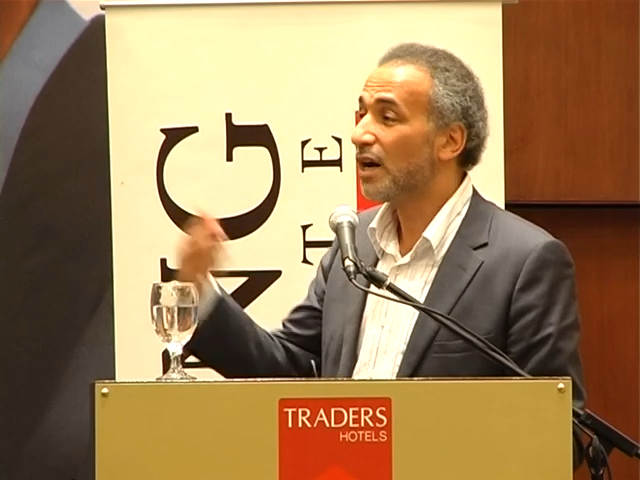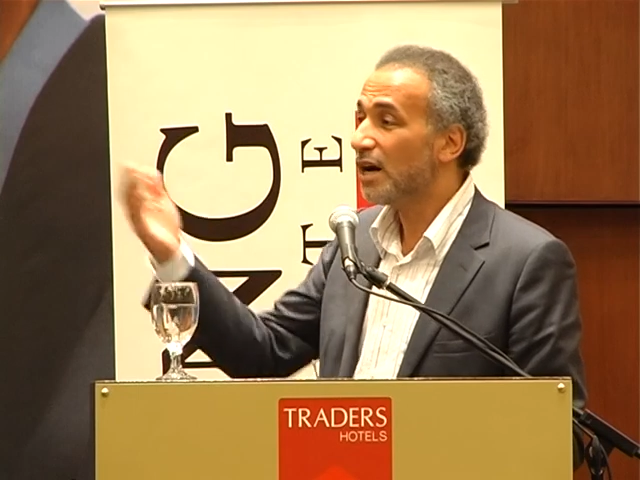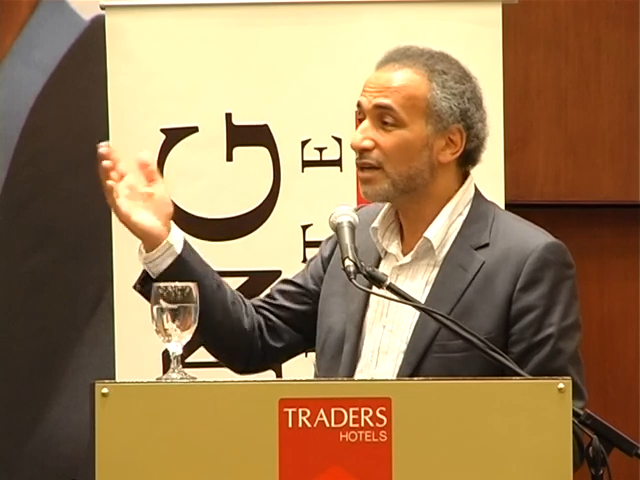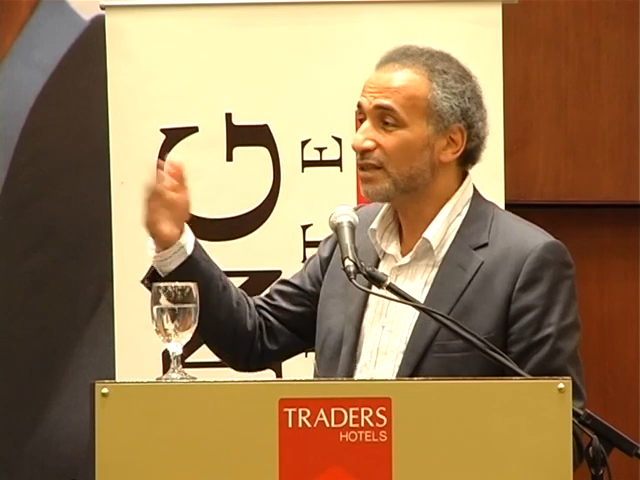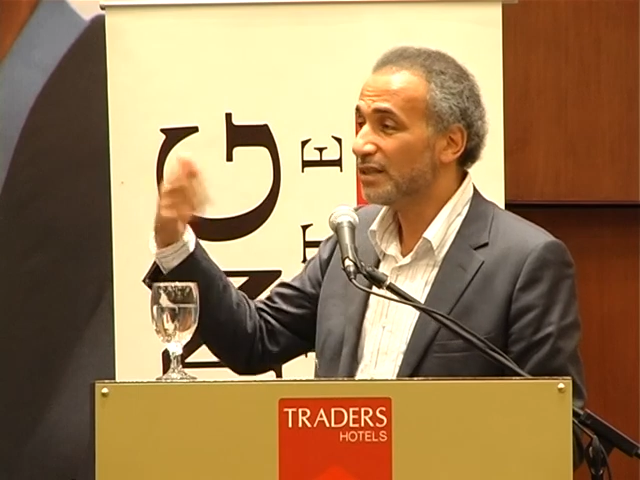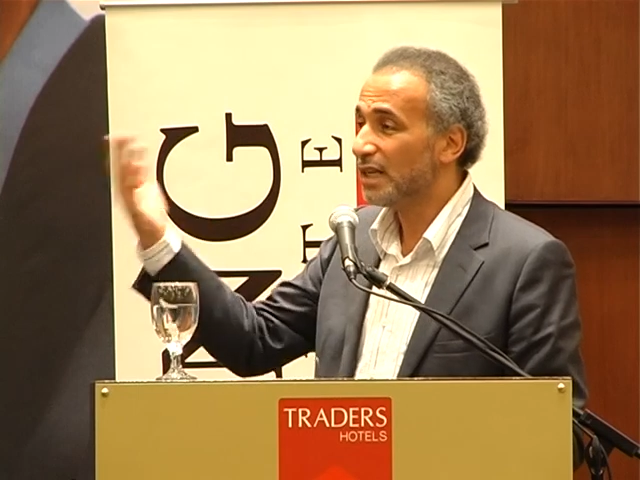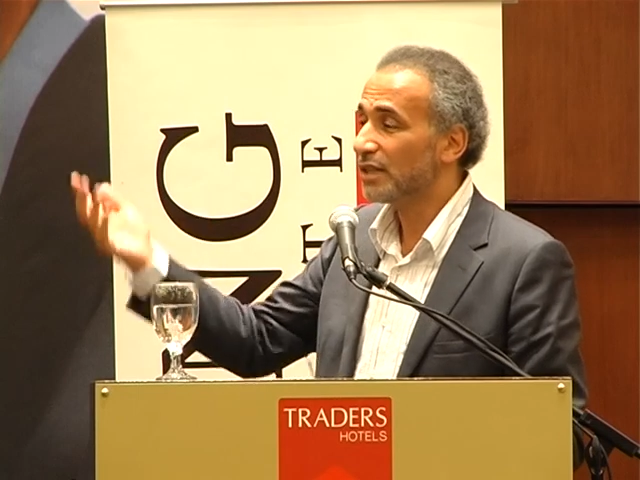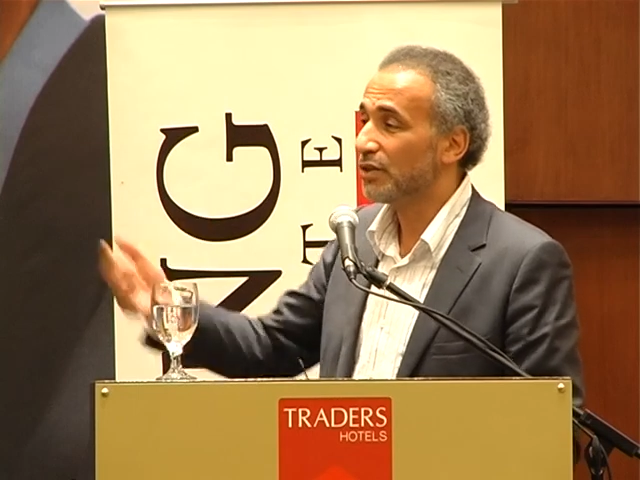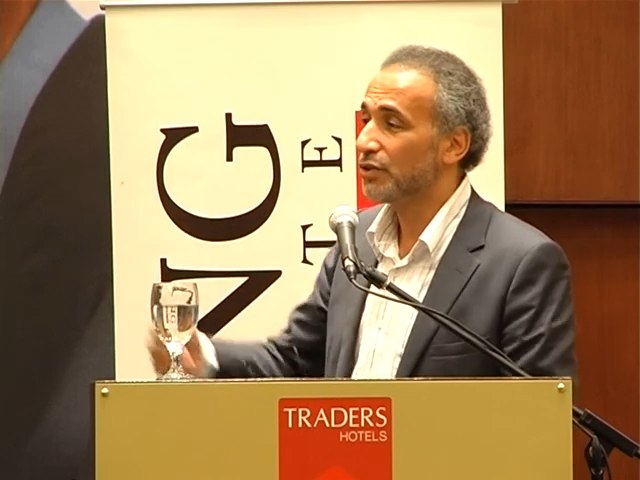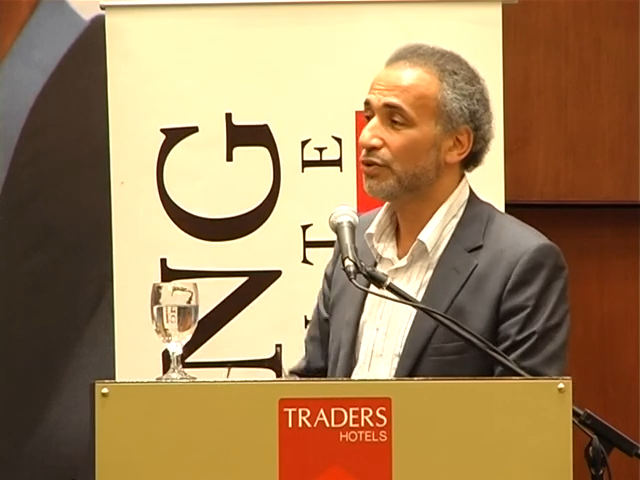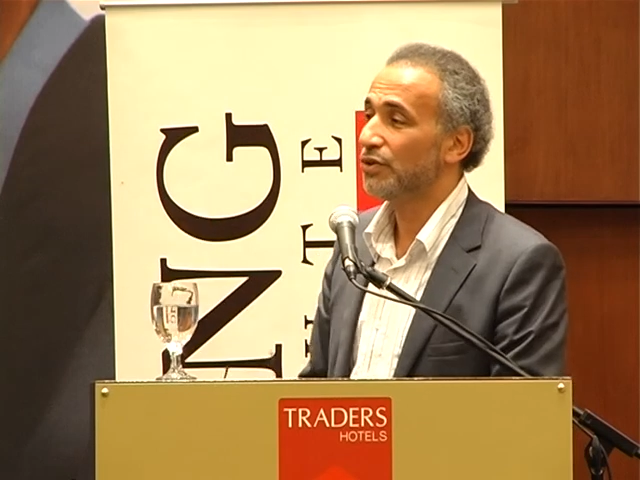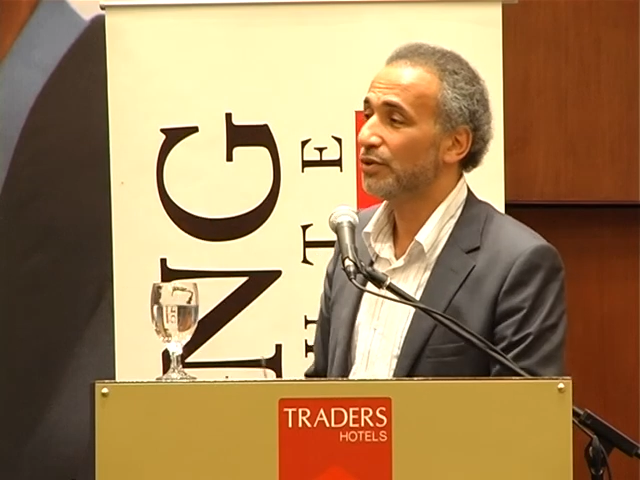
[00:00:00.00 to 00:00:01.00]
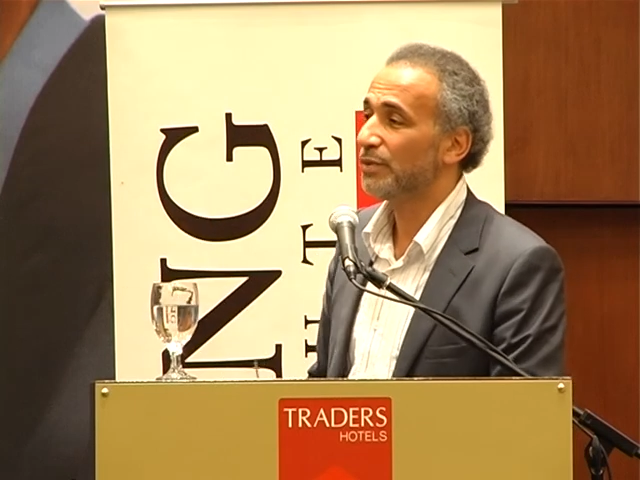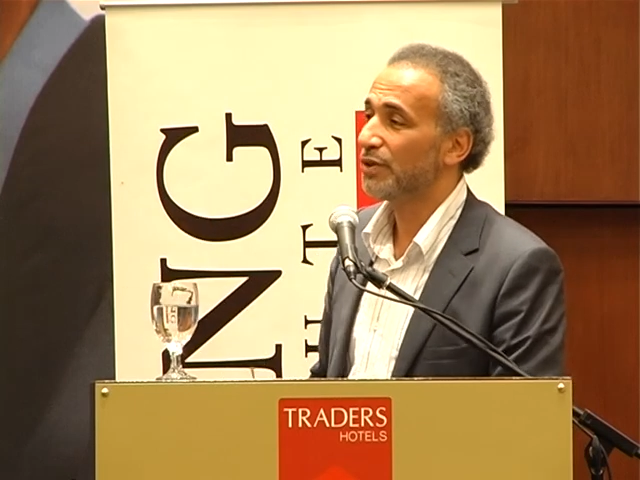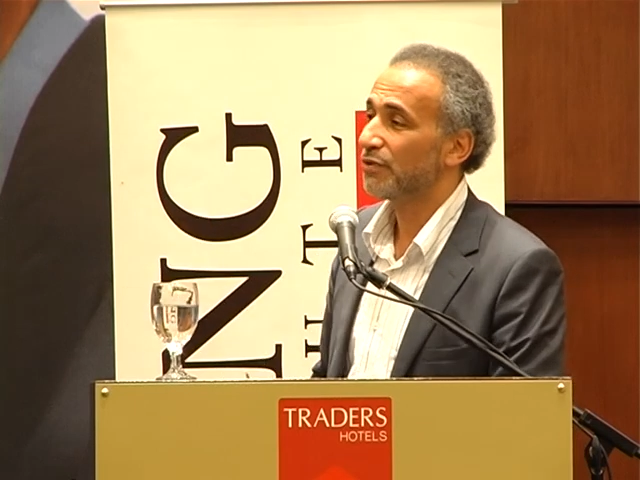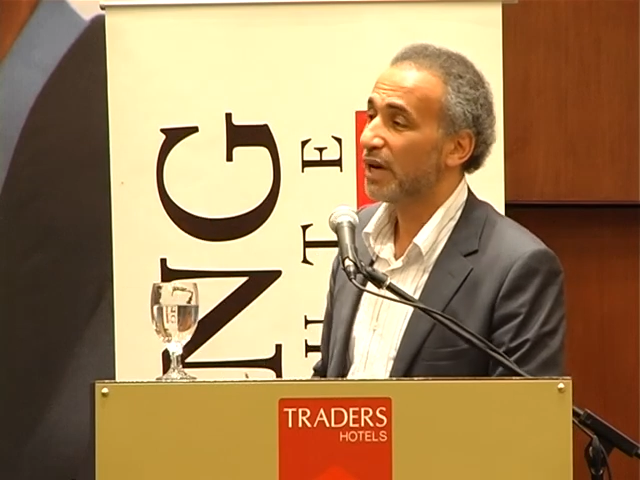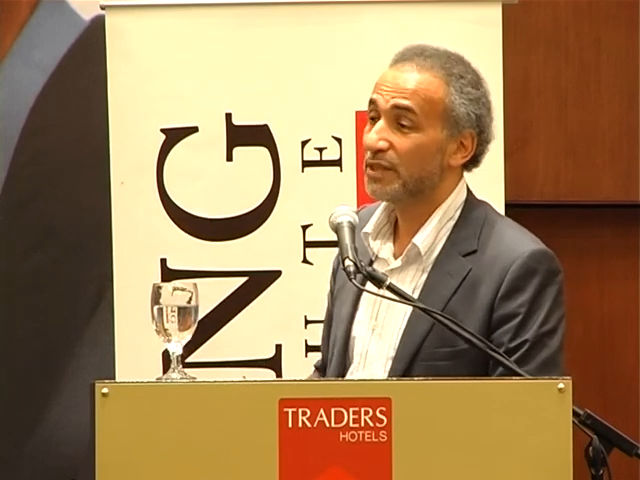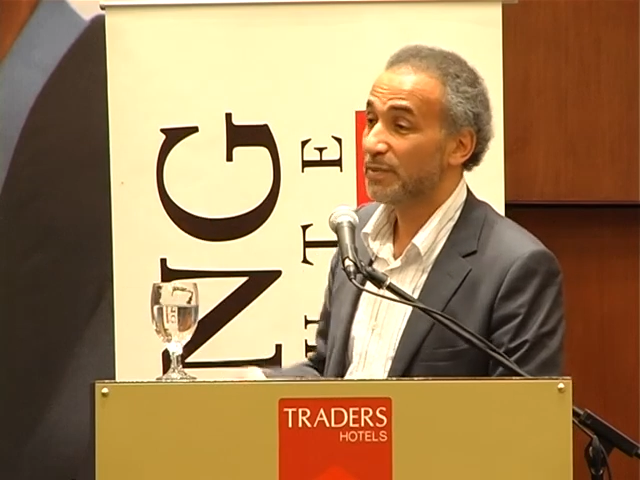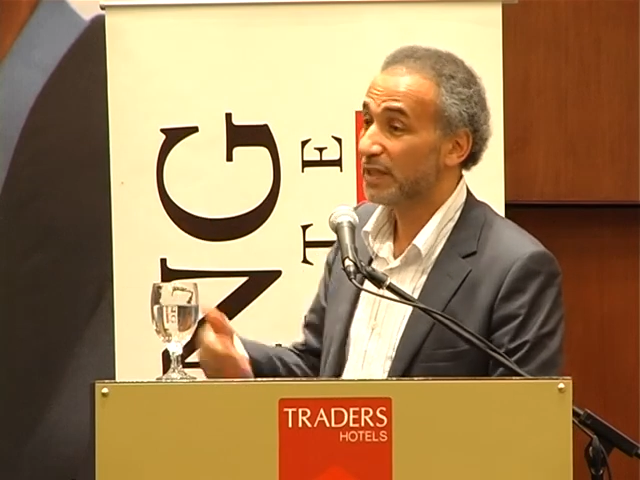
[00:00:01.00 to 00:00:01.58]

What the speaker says: are connected to human rights,